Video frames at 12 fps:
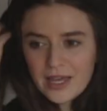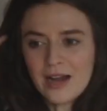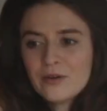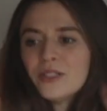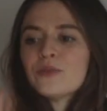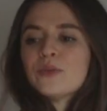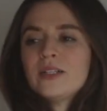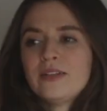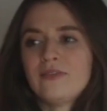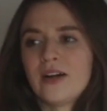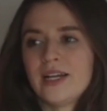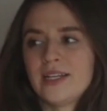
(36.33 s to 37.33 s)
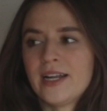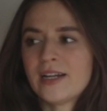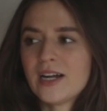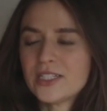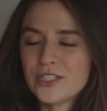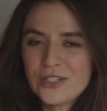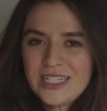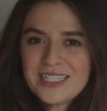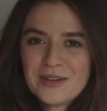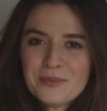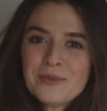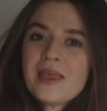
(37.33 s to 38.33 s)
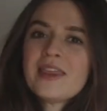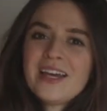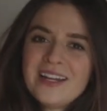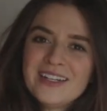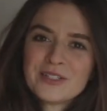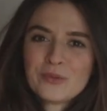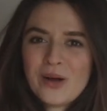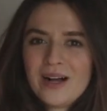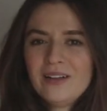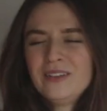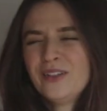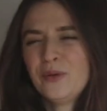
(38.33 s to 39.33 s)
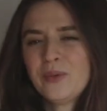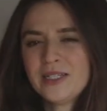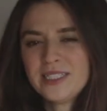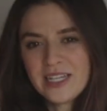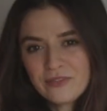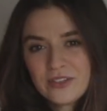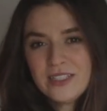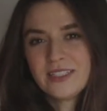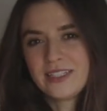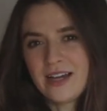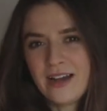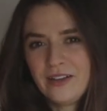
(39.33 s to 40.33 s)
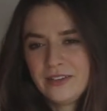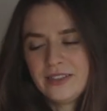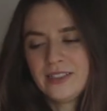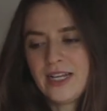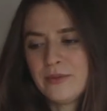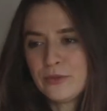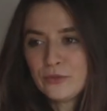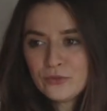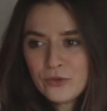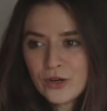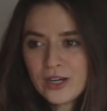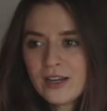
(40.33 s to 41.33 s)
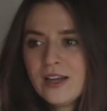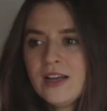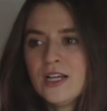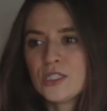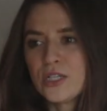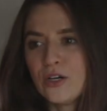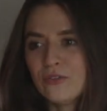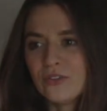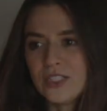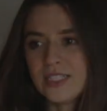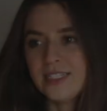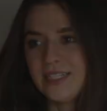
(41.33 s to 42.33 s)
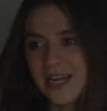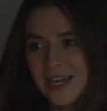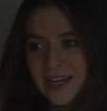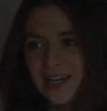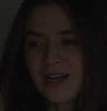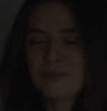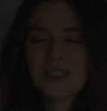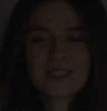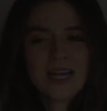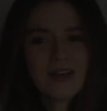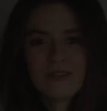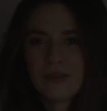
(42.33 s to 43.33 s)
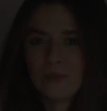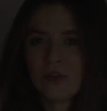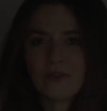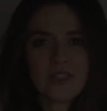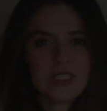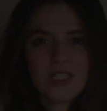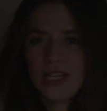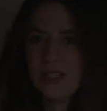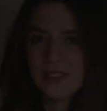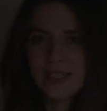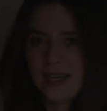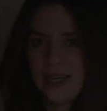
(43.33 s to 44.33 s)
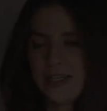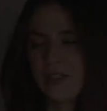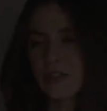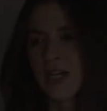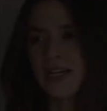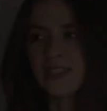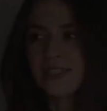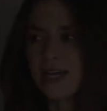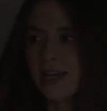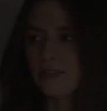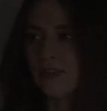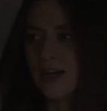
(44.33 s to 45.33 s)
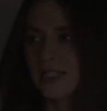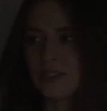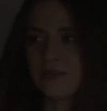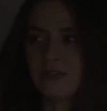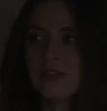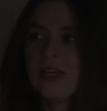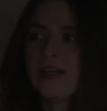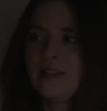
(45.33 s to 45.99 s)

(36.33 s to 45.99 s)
that was really fun, and I got to dress up then as well, a little bit different style than the night before. So for today, I'm just having more of a chill day, trying to get lots of